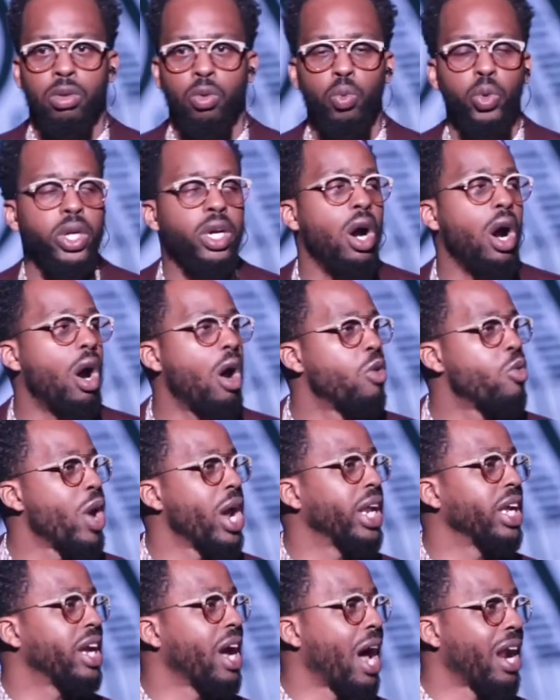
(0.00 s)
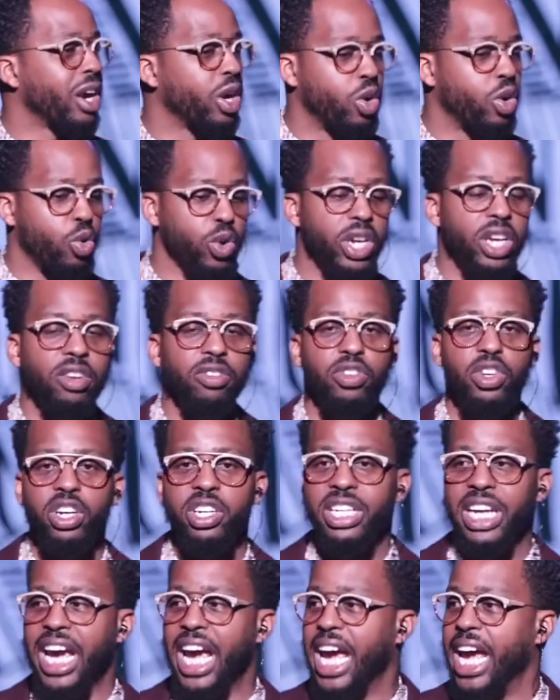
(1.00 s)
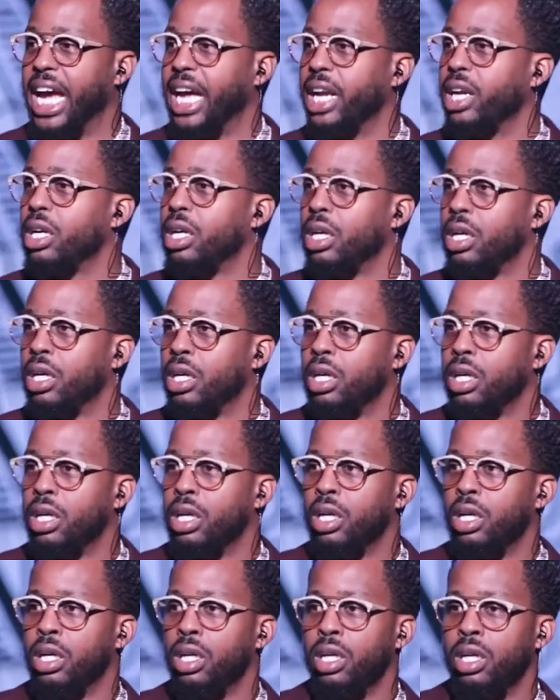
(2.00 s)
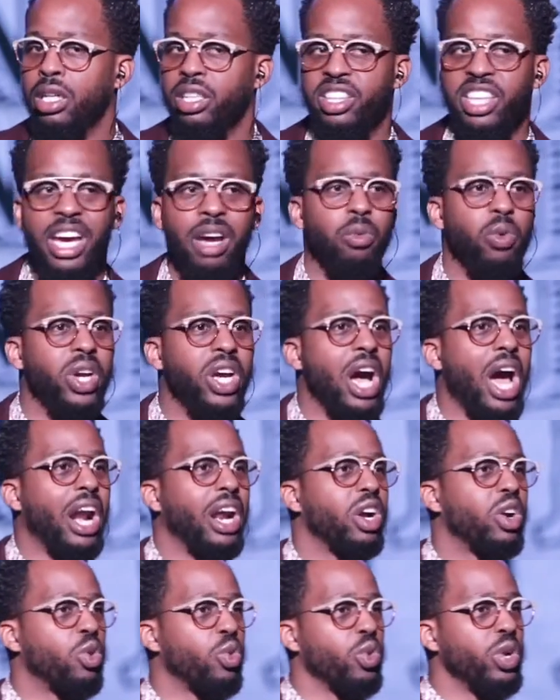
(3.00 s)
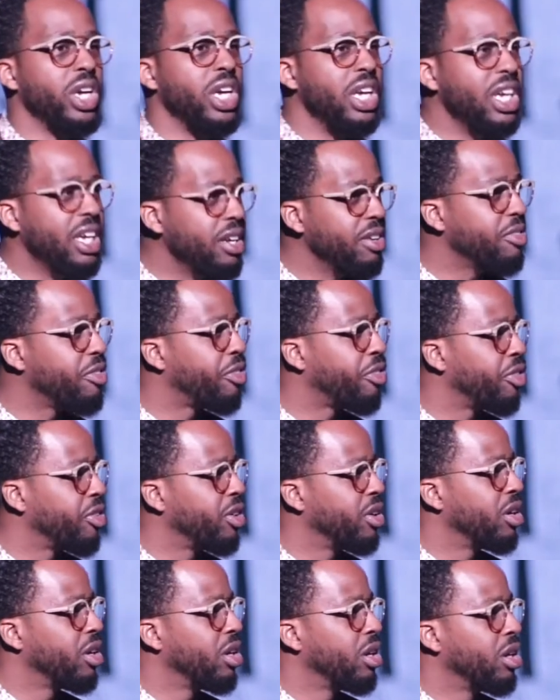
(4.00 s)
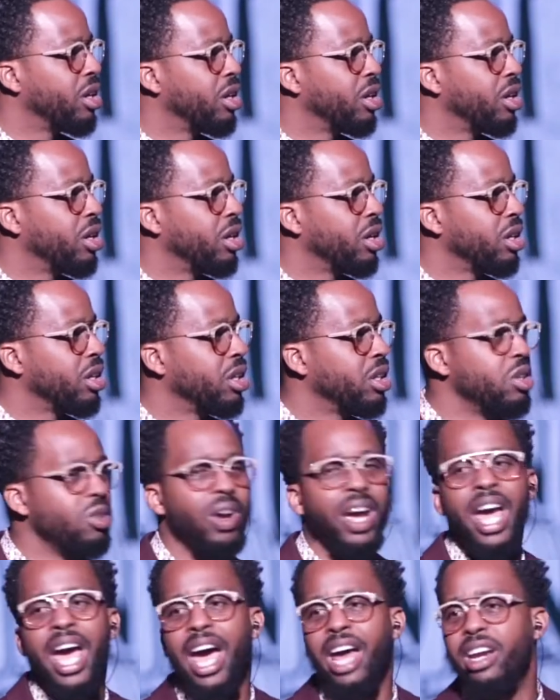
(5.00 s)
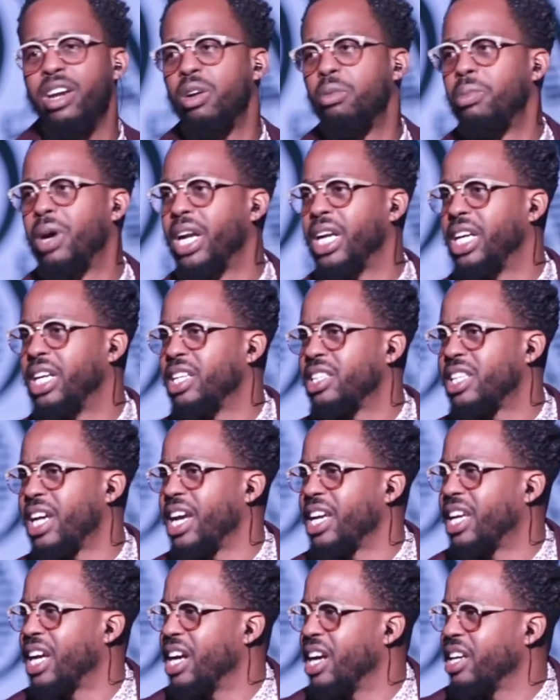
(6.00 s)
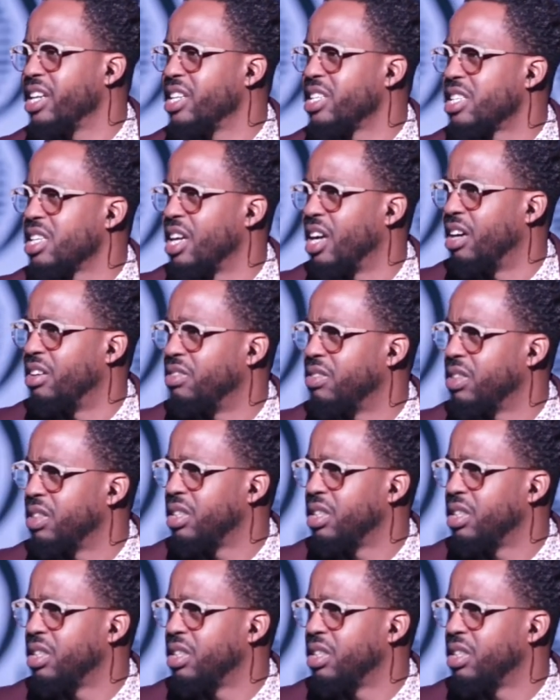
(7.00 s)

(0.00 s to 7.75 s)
We already got to grieve you're dead. Then we got to grieve you ain't had no money to take care of yourself.